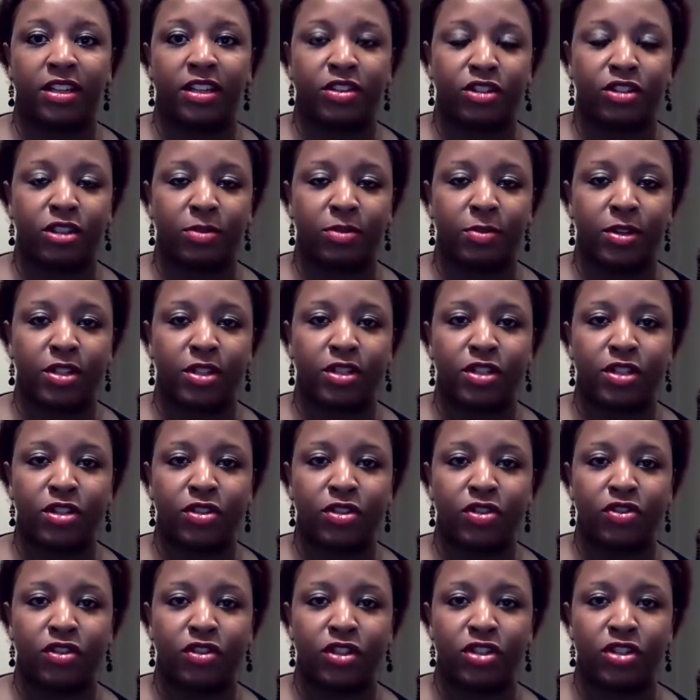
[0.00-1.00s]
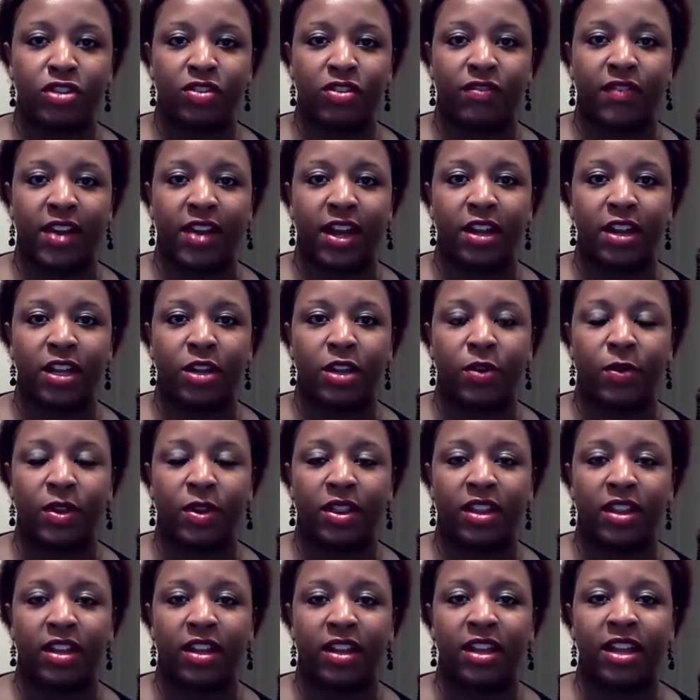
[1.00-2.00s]
so much nutritional value
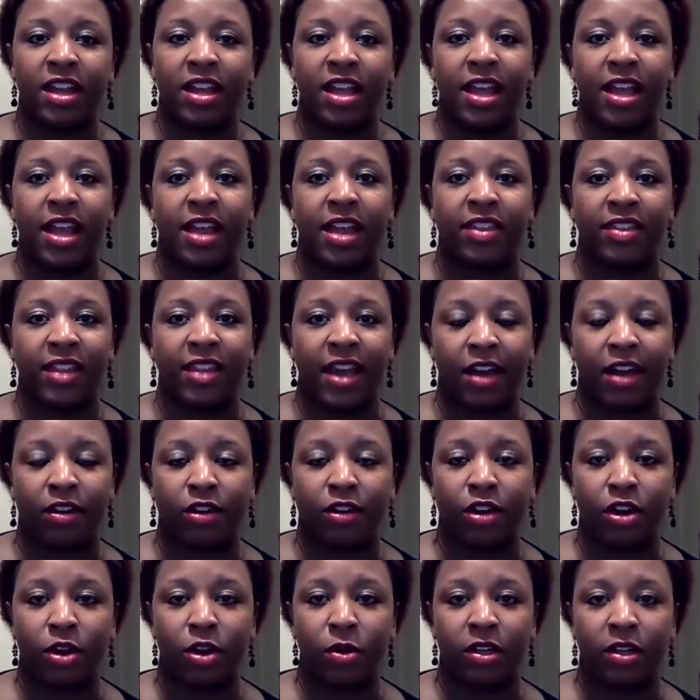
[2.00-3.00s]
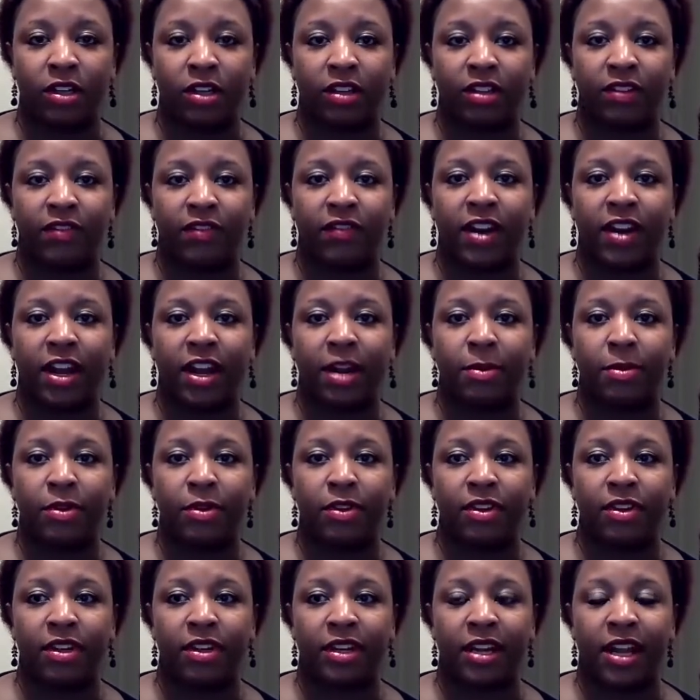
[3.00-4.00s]
in the outer coating and the
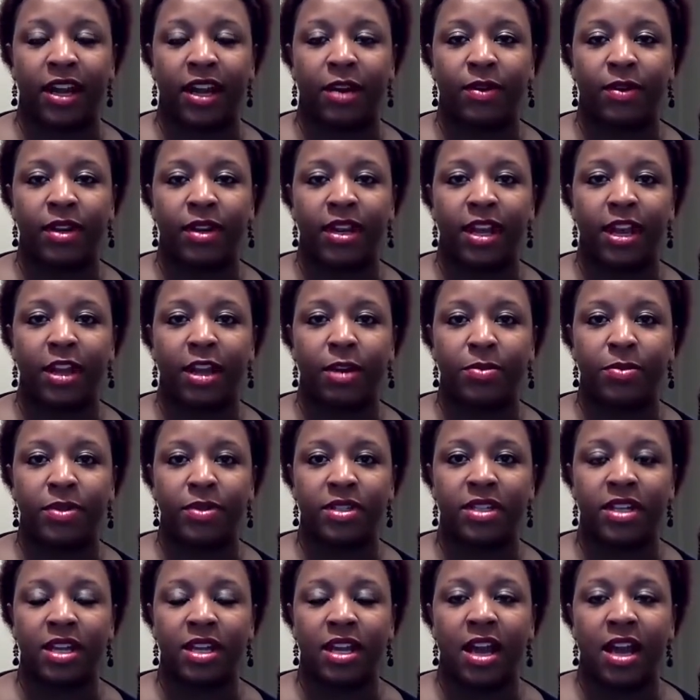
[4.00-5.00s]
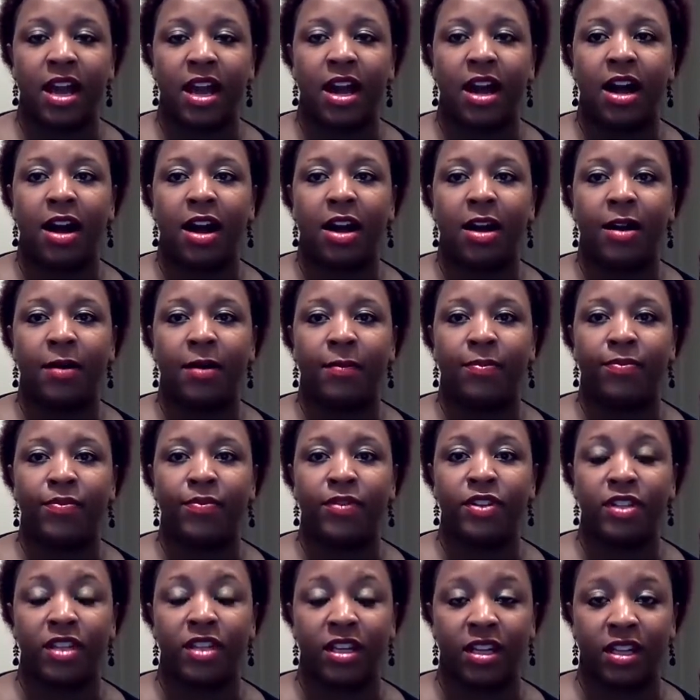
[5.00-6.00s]
fiber and how it helps
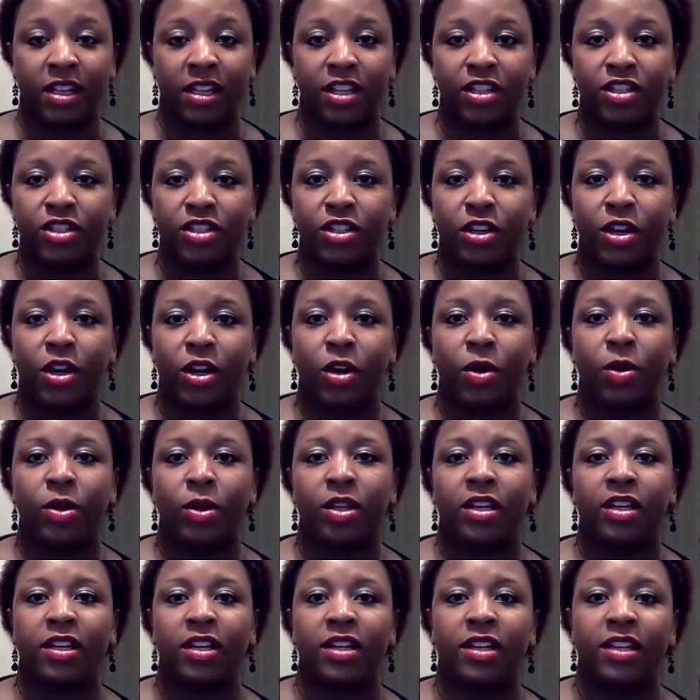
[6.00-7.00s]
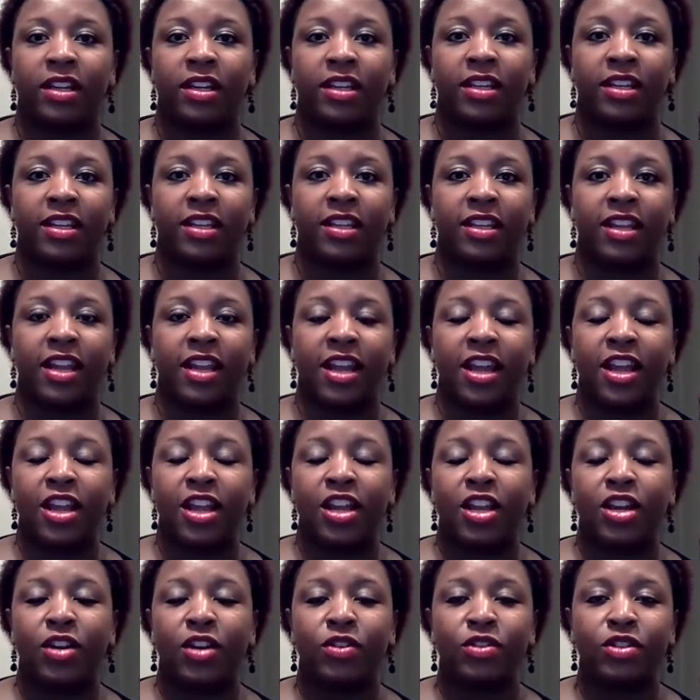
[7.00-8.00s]
to cleanse the colon. And then
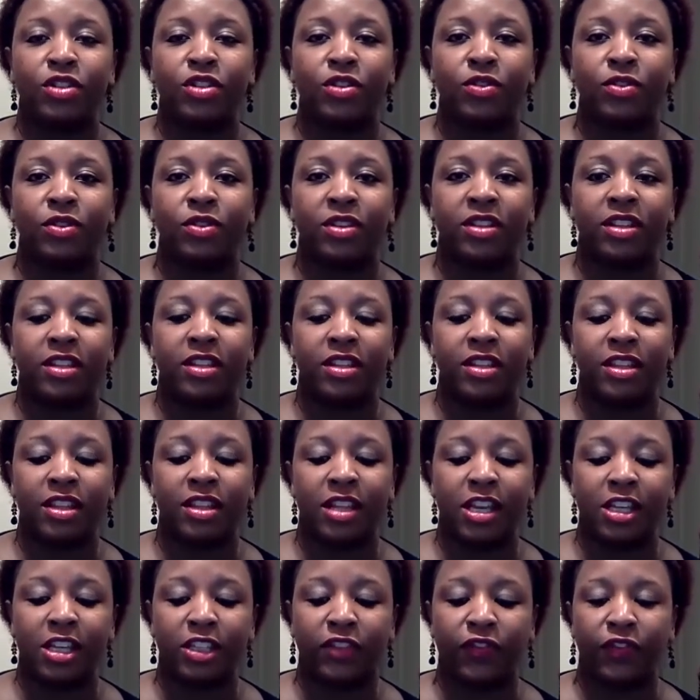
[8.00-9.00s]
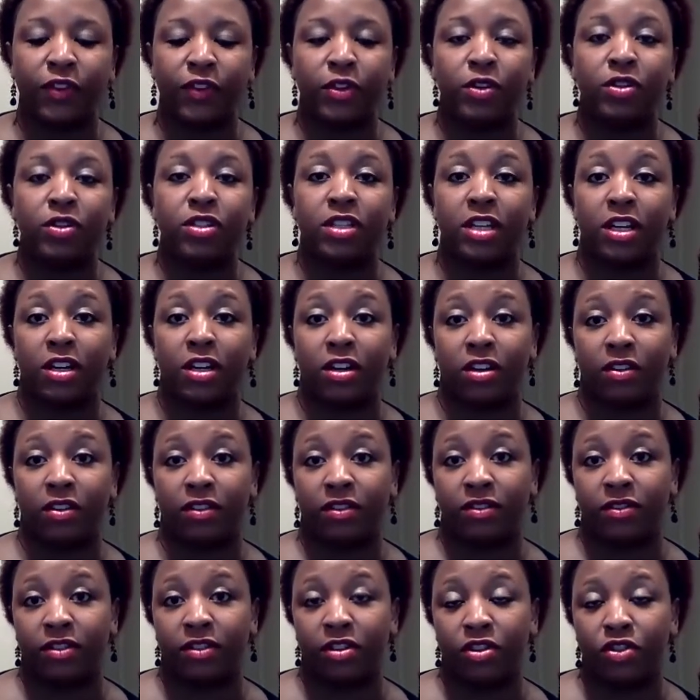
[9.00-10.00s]
so these foods that are
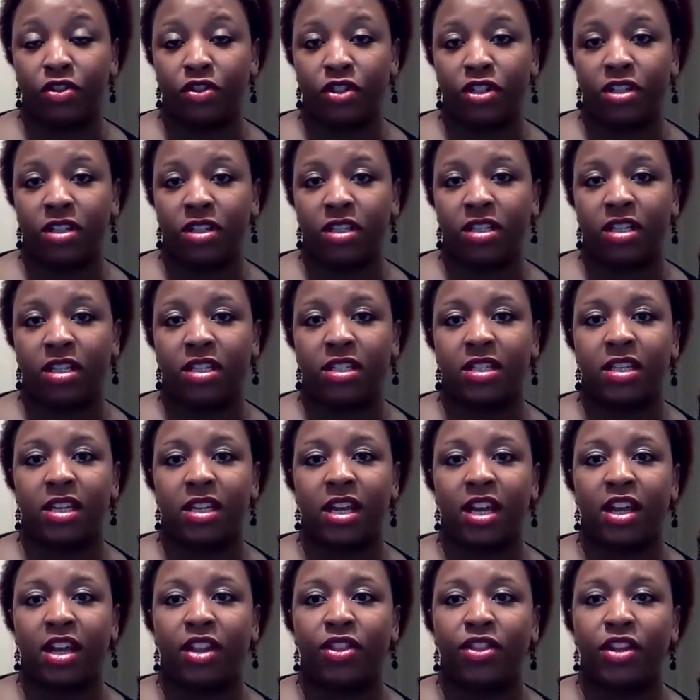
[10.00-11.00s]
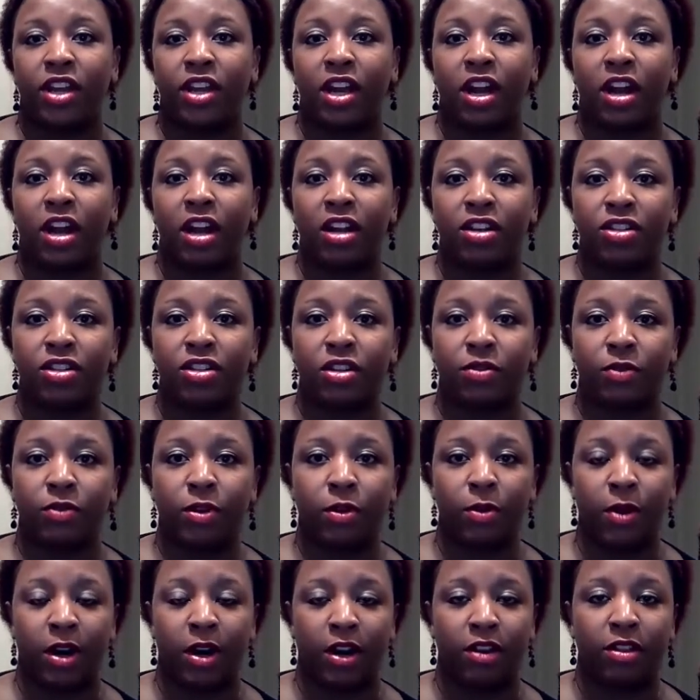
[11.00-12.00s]
nutritionally dense and healthy also
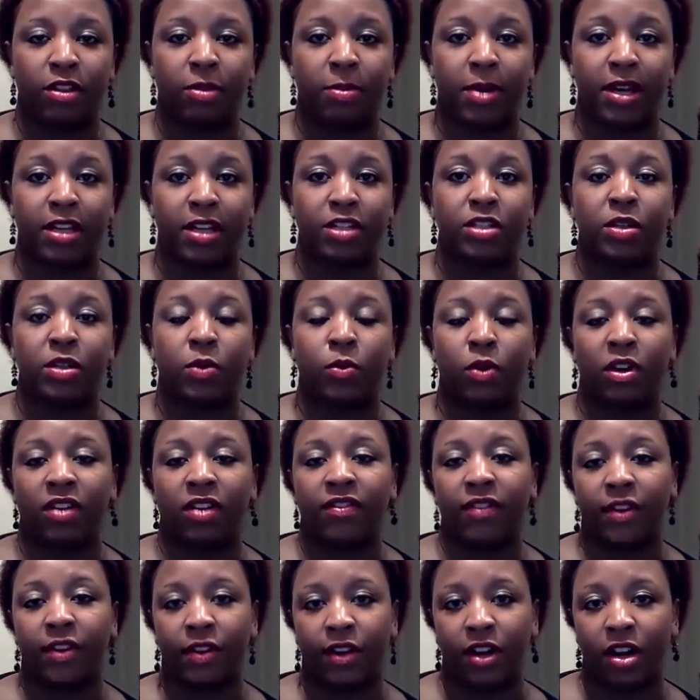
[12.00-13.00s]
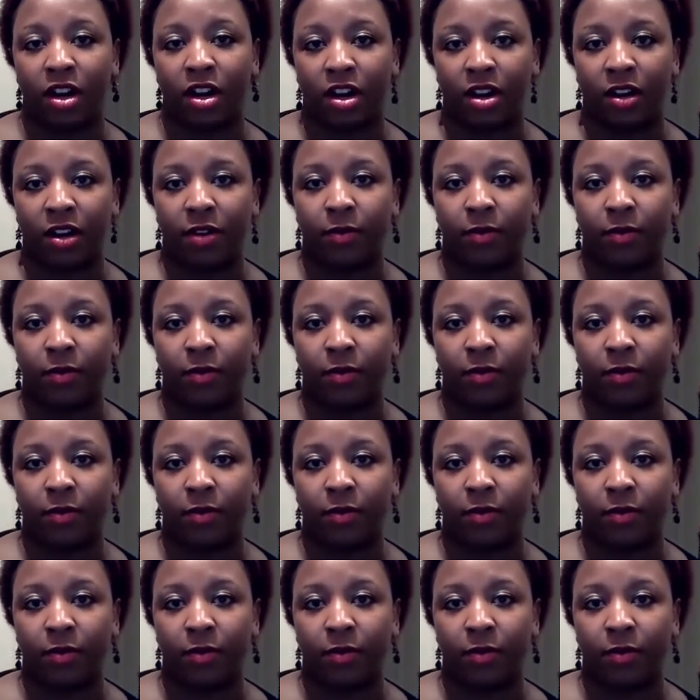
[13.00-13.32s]
require the body to work very hard.